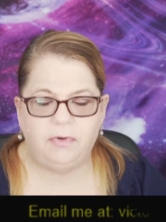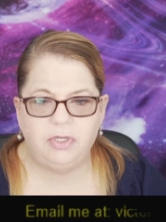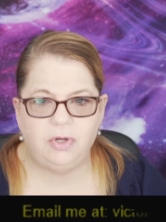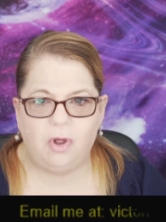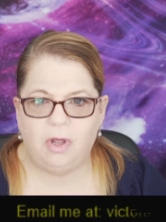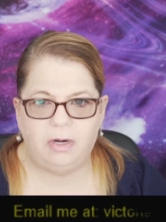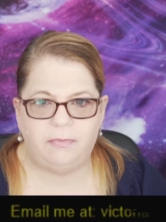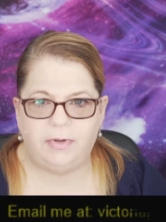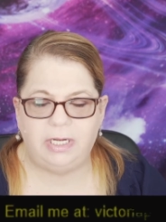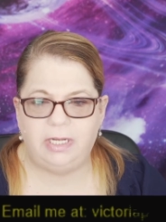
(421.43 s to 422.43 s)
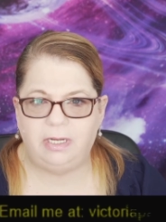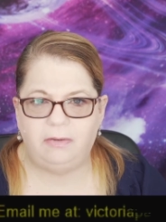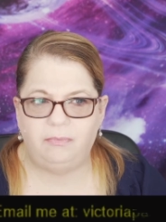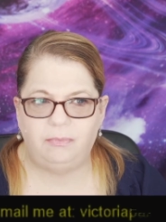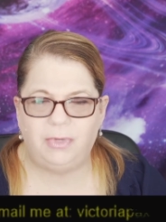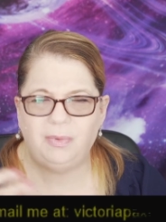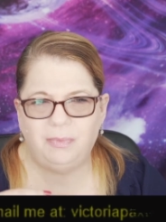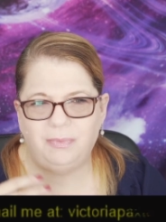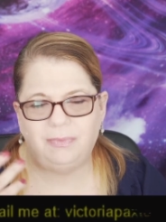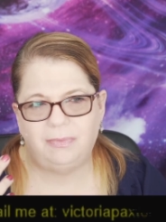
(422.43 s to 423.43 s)
tall, 150,
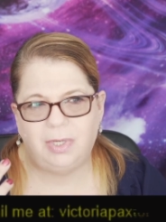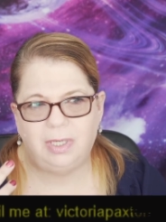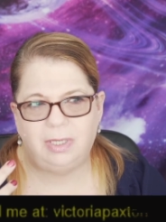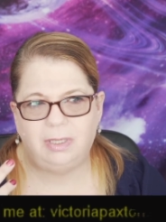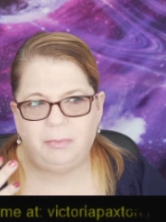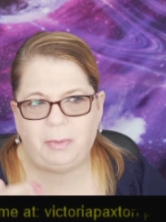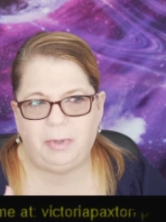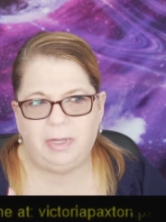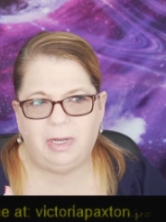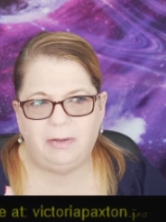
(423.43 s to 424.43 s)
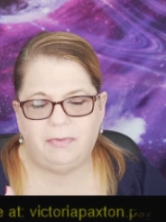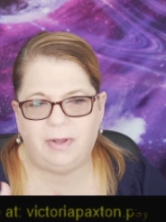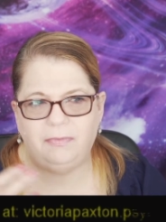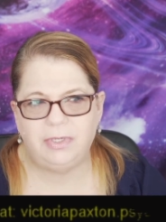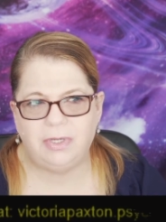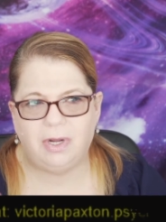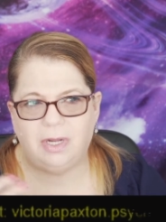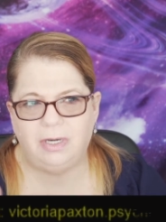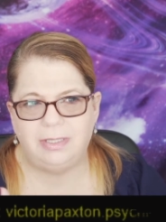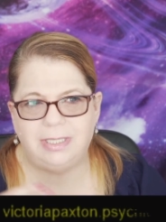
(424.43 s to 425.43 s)
maybe five foot tall,
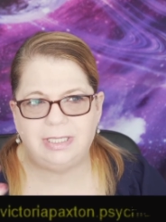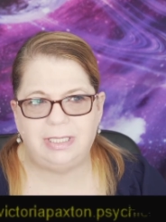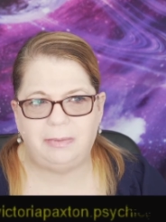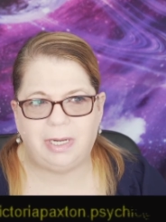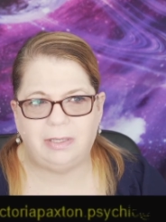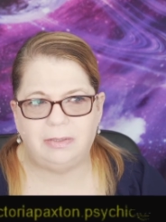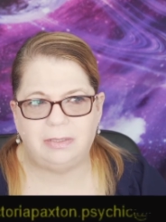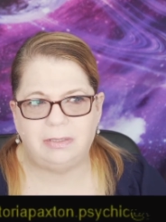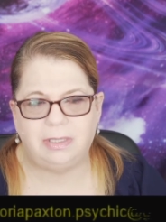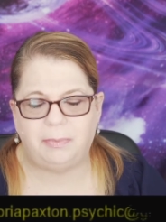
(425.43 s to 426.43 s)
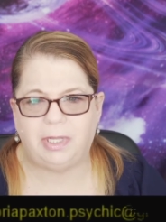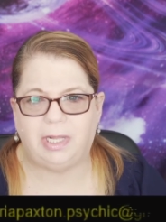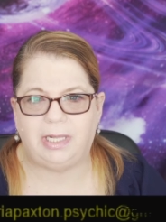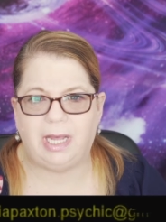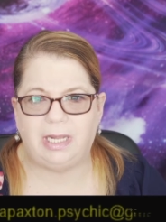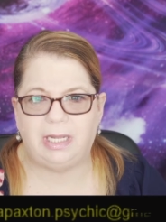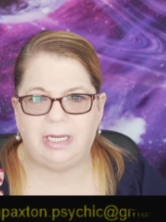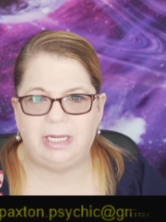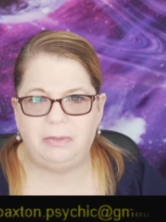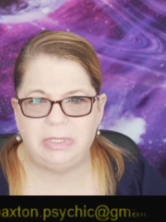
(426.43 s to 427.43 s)
160 pounds, something like that.
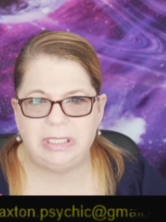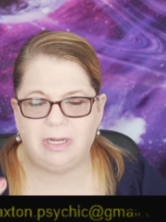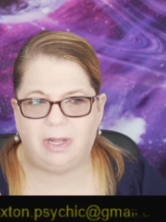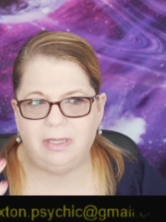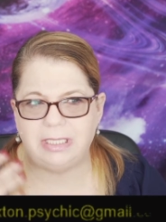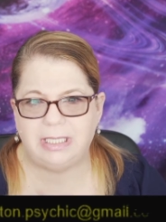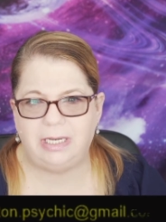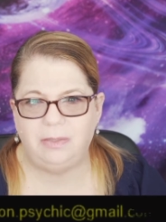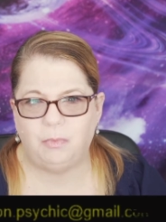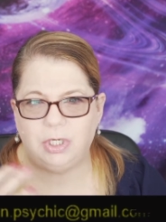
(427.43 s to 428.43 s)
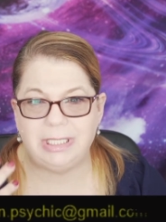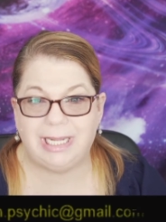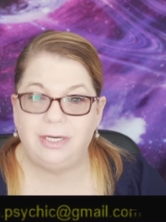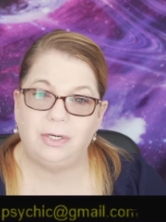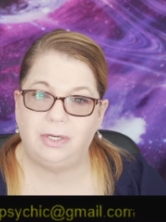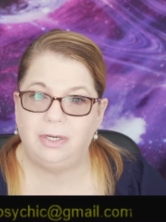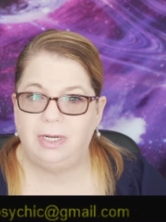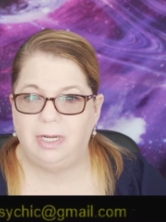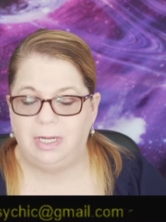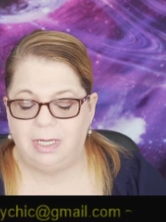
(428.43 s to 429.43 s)
Like he was on the slend- more slender
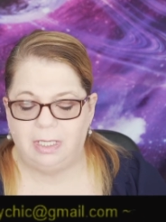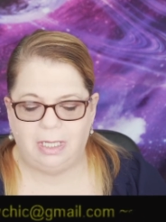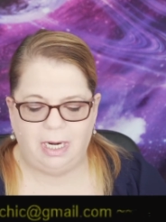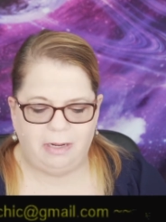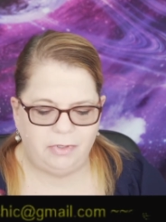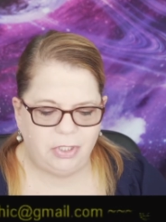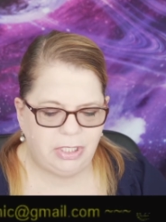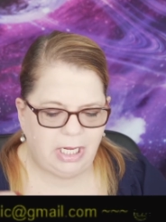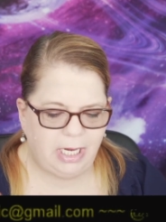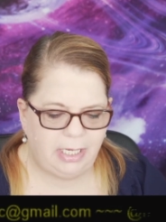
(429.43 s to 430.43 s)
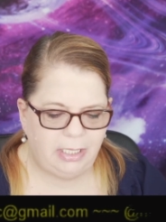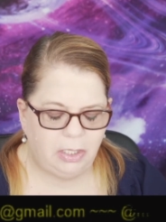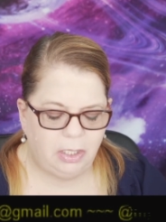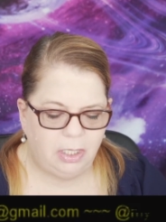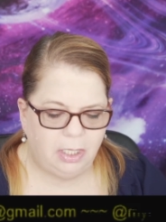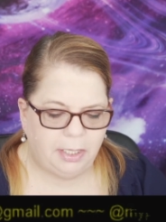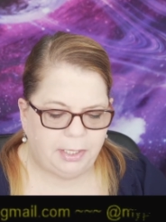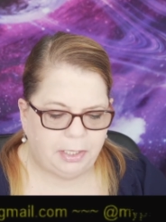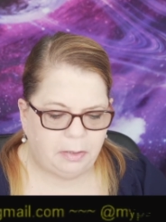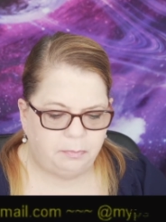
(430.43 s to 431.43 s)
than heavier side.
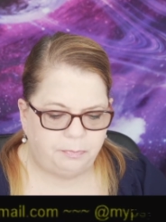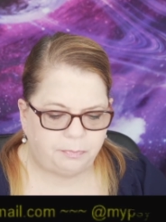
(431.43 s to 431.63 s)
Um,